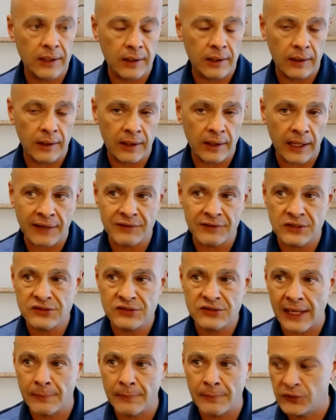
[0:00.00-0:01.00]
And I have
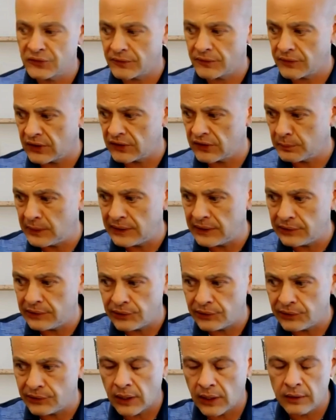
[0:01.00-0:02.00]
examples of this
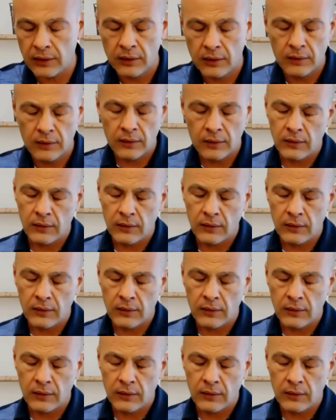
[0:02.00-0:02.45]
being done